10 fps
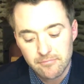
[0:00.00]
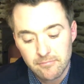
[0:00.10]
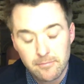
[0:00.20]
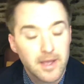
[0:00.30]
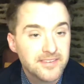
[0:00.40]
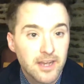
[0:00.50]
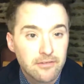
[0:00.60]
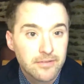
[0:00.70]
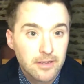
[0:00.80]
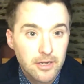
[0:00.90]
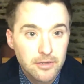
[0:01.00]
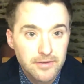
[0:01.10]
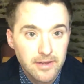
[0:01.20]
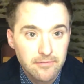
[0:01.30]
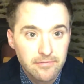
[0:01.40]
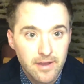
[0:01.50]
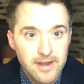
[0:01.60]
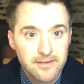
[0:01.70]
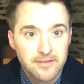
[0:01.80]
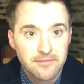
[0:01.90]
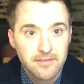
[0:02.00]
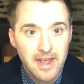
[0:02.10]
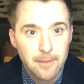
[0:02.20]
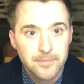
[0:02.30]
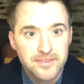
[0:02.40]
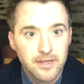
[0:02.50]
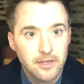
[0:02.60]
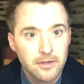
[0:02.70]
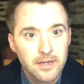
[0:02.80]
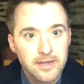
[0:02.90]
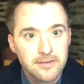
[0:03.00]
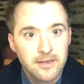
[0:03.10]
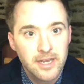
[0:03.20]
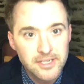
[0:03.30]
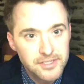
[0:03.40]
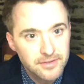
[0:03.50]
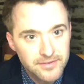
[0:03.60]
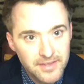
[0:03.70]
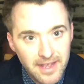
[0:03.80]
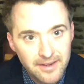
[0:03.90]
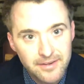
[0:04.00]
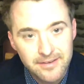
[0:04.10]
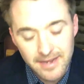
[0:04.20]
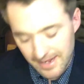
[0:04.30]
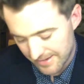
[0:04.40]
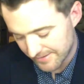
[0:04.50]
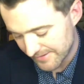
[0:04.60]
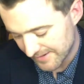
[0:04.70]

myself included, find absolutely delicious and, and,